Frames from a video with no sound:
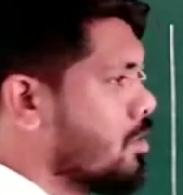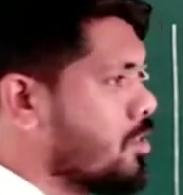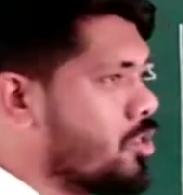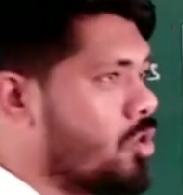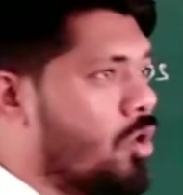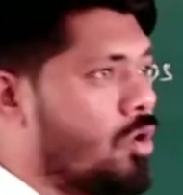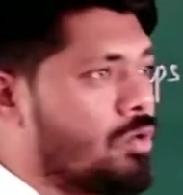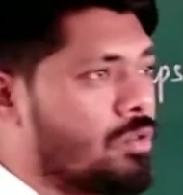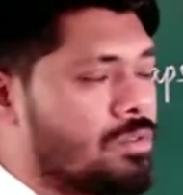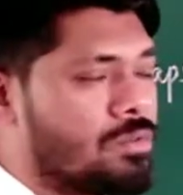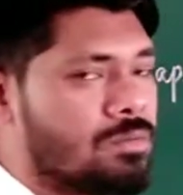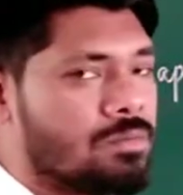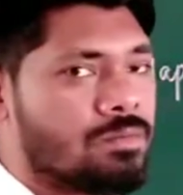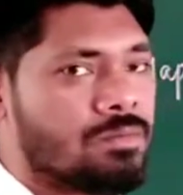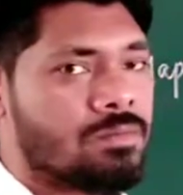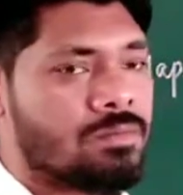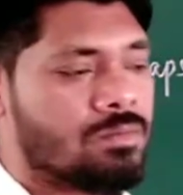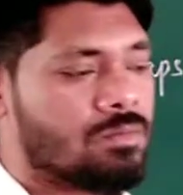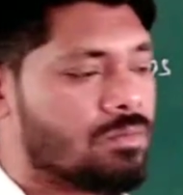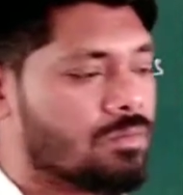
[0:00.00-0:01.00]

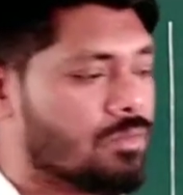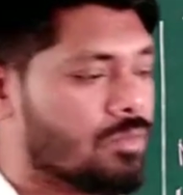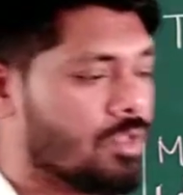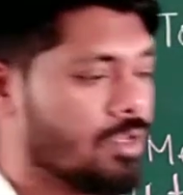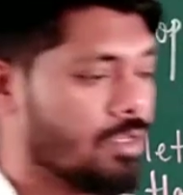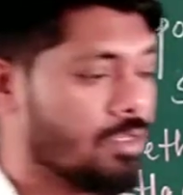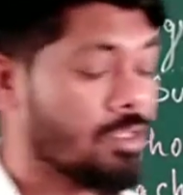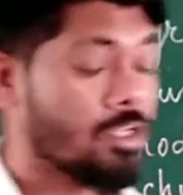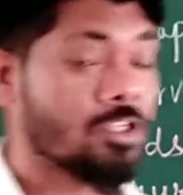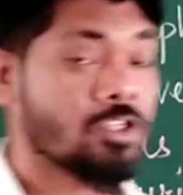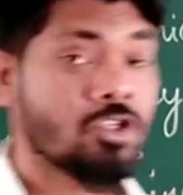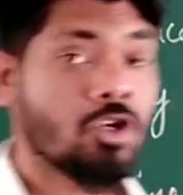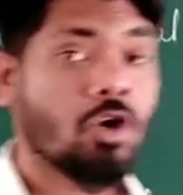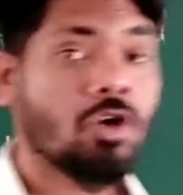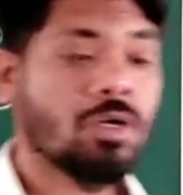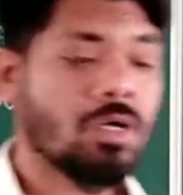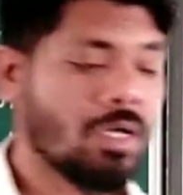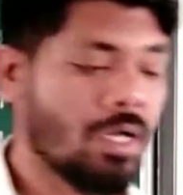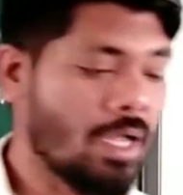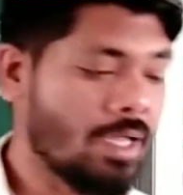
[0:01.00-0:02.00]
drawn. The
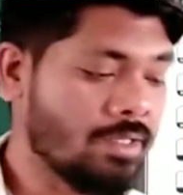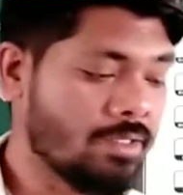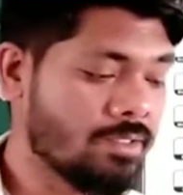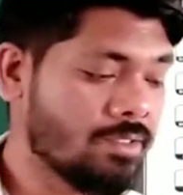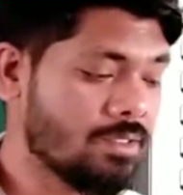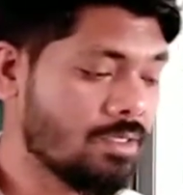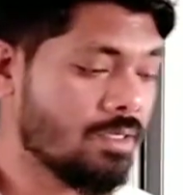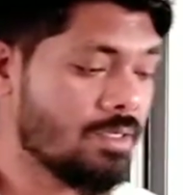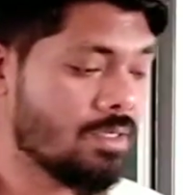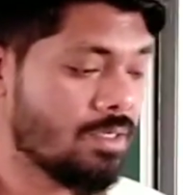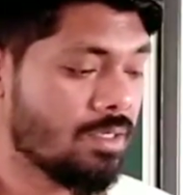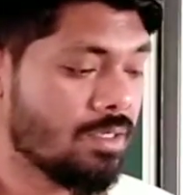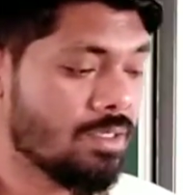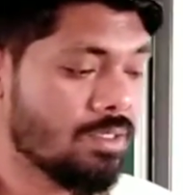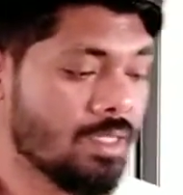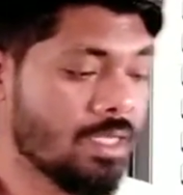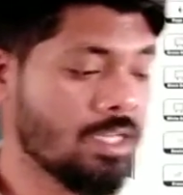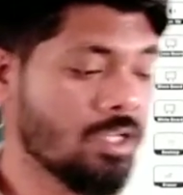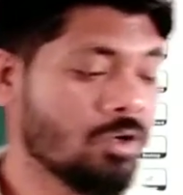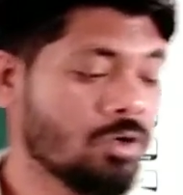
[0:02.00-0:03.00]
short lines
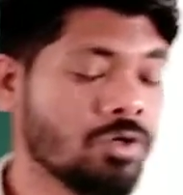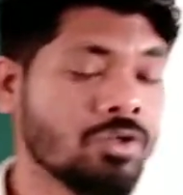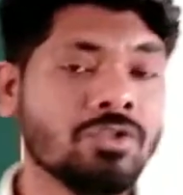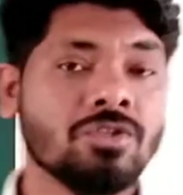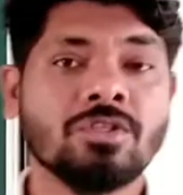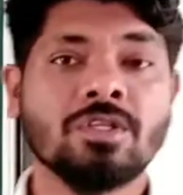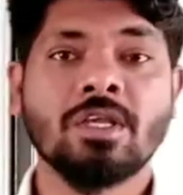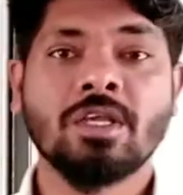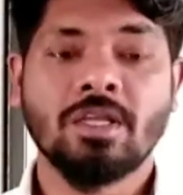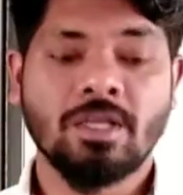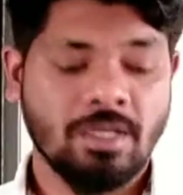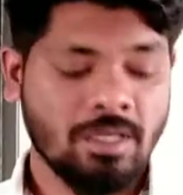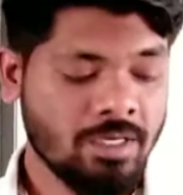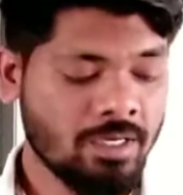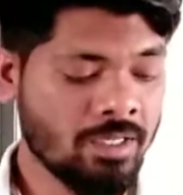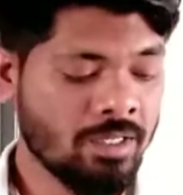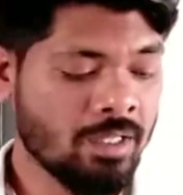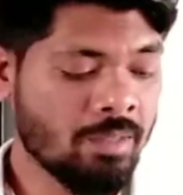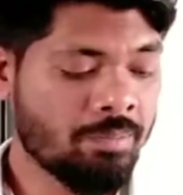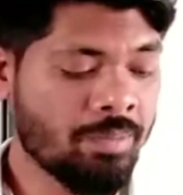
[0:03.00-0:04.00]
that you could see
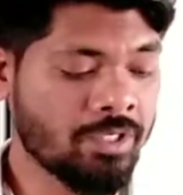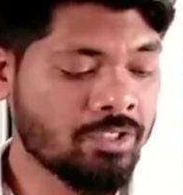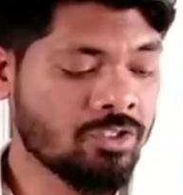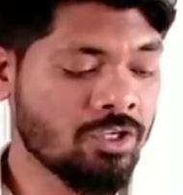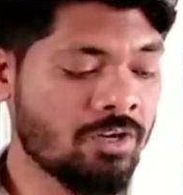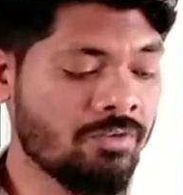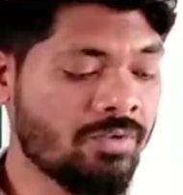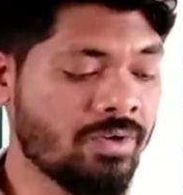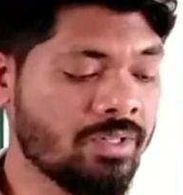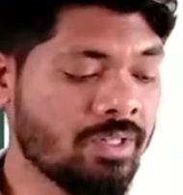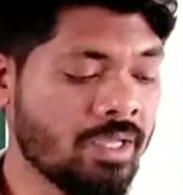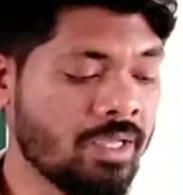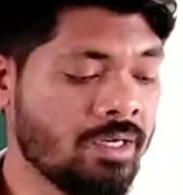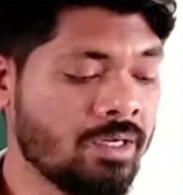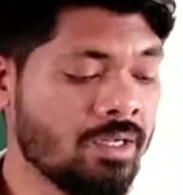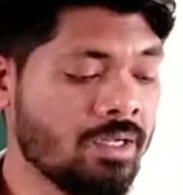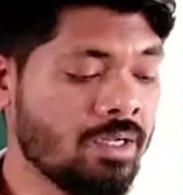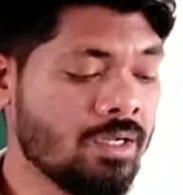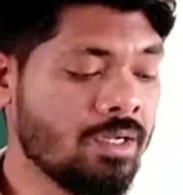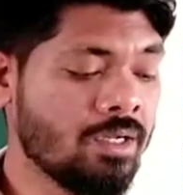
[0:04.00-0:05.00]
in the picture over
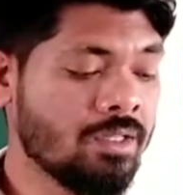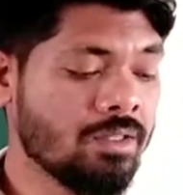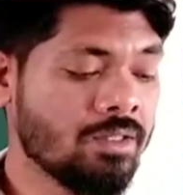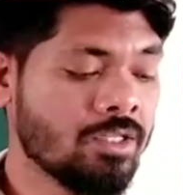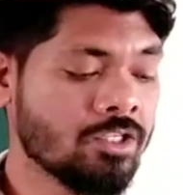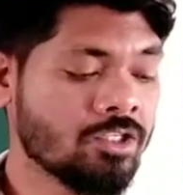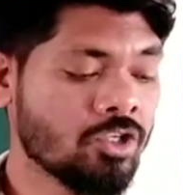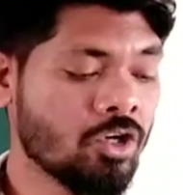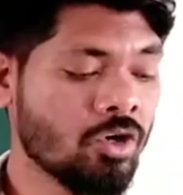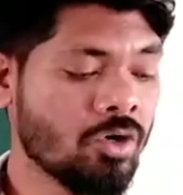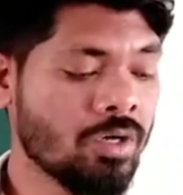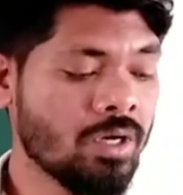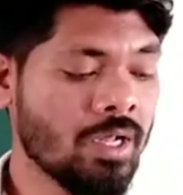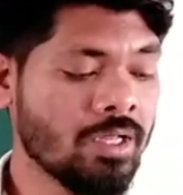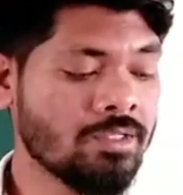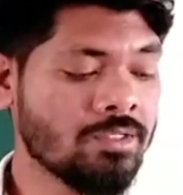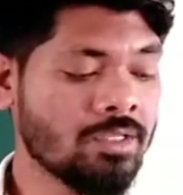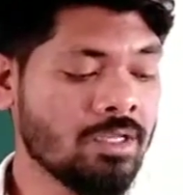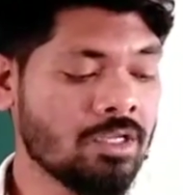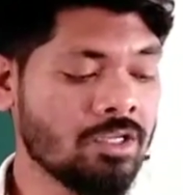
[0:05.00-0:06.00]
there, the short
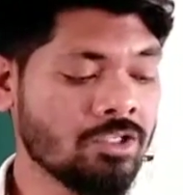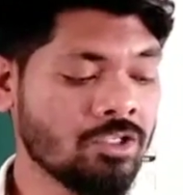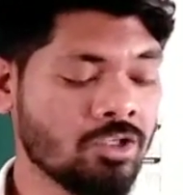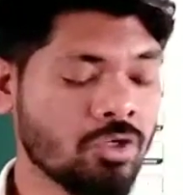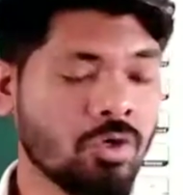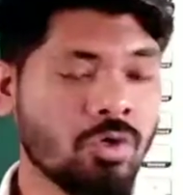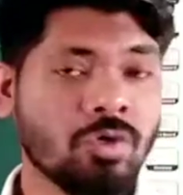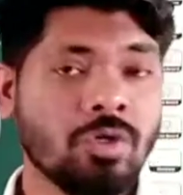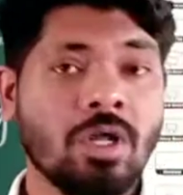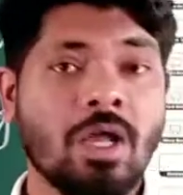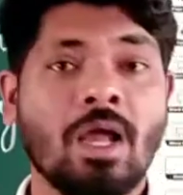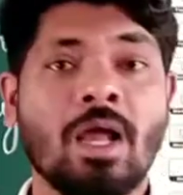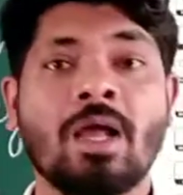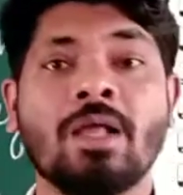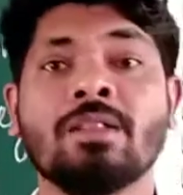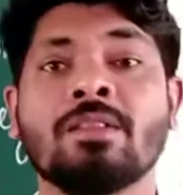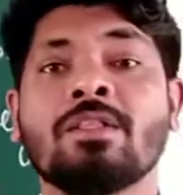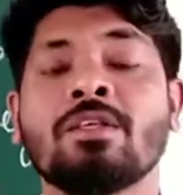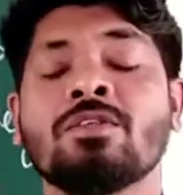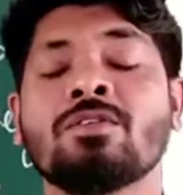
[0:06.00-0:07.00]
lines are shown,
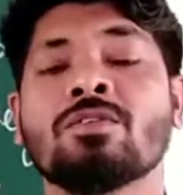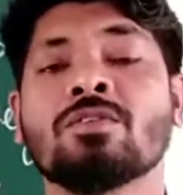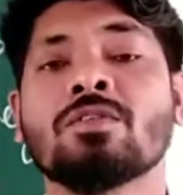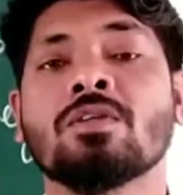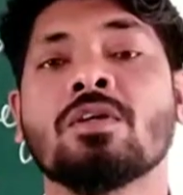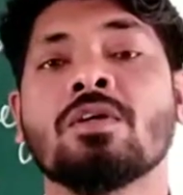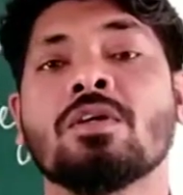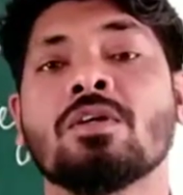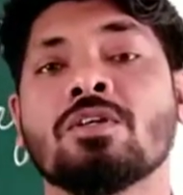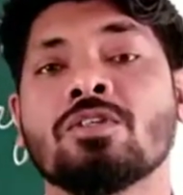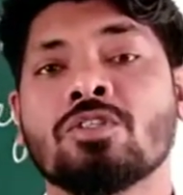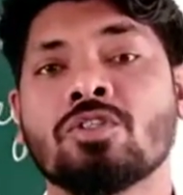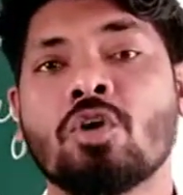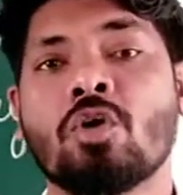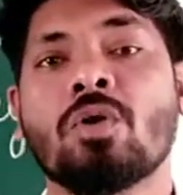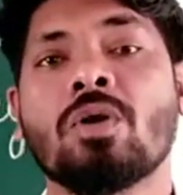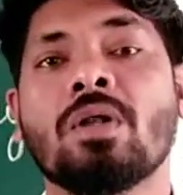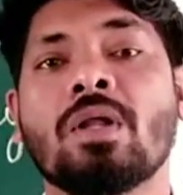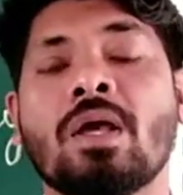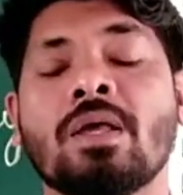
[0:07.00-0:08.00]
and these
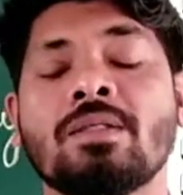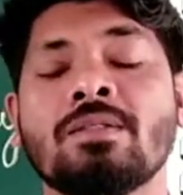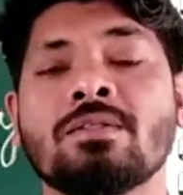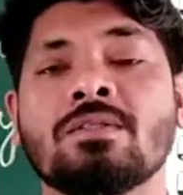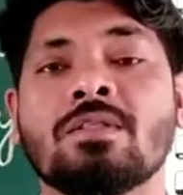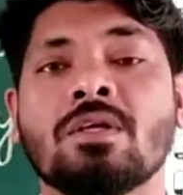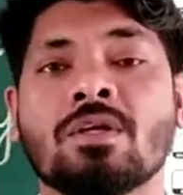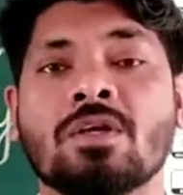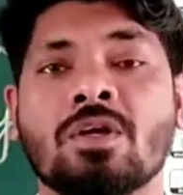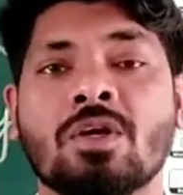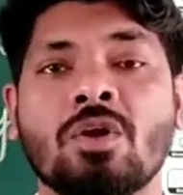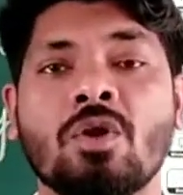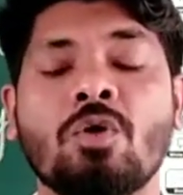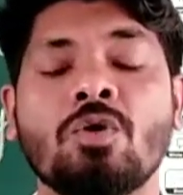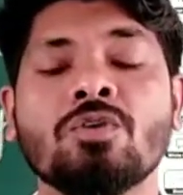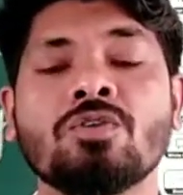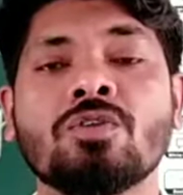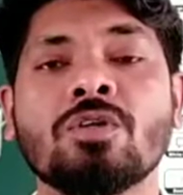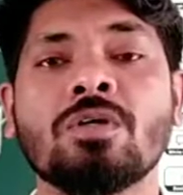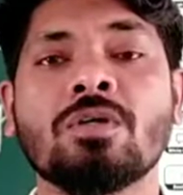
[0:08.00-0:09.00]
short lines, the
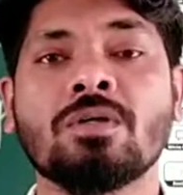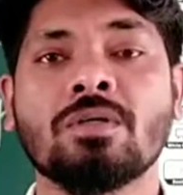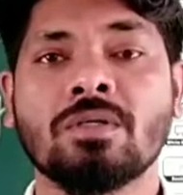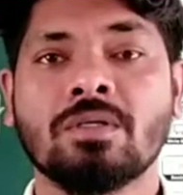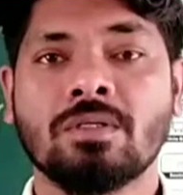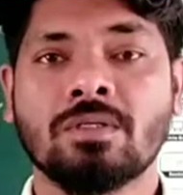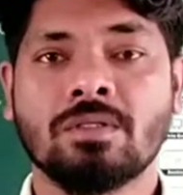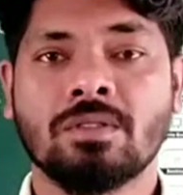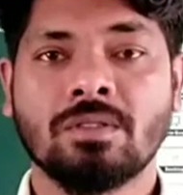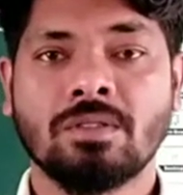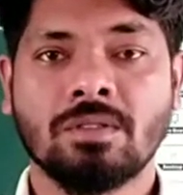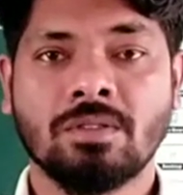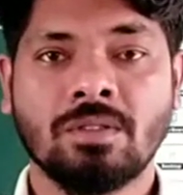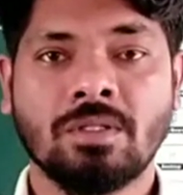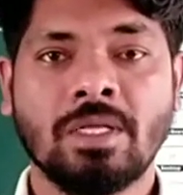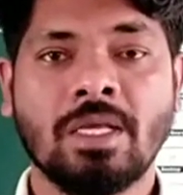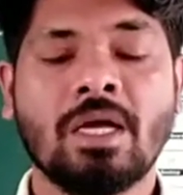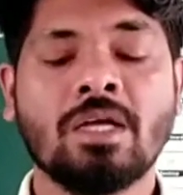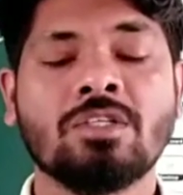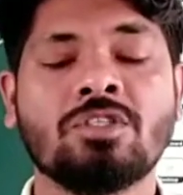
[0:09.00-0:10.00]
closer
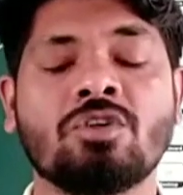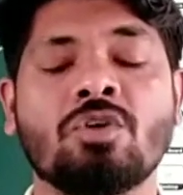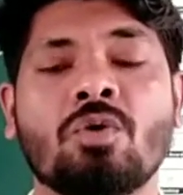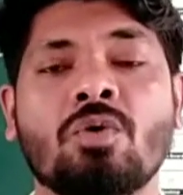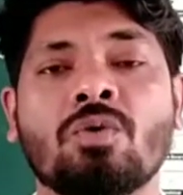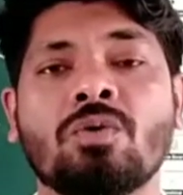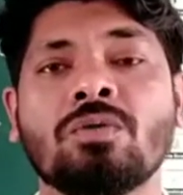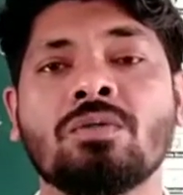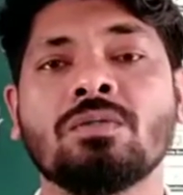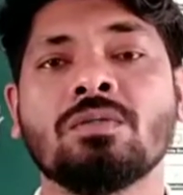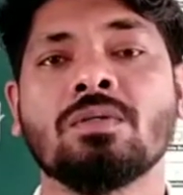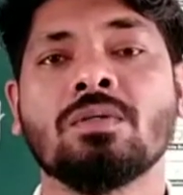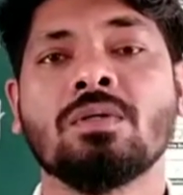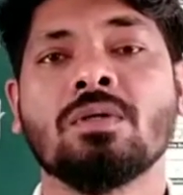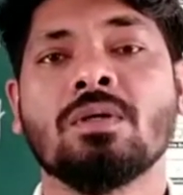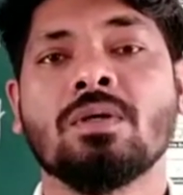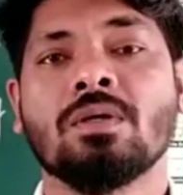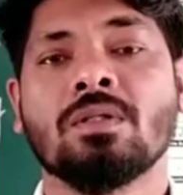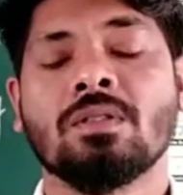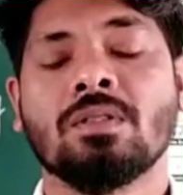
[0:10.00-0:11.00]
they are
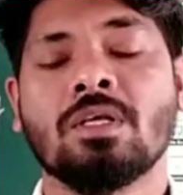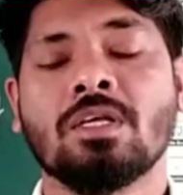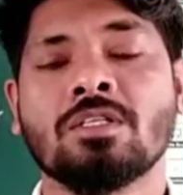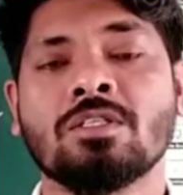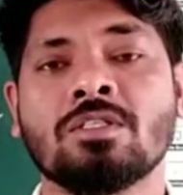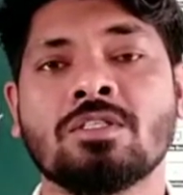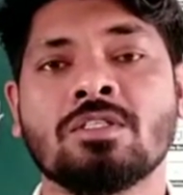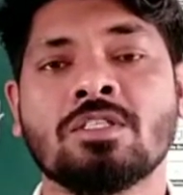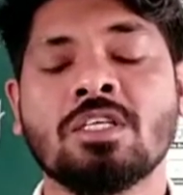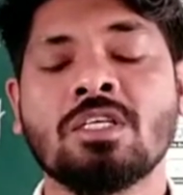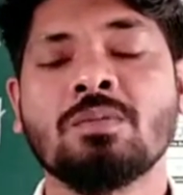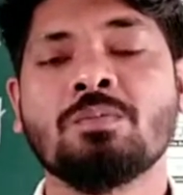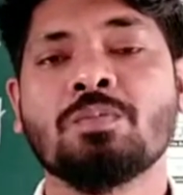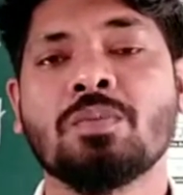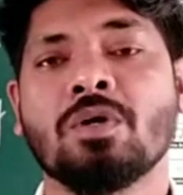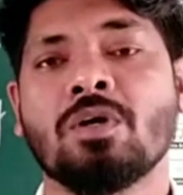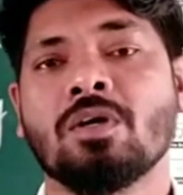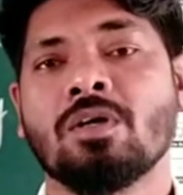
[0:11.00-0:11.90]
drawn, the steep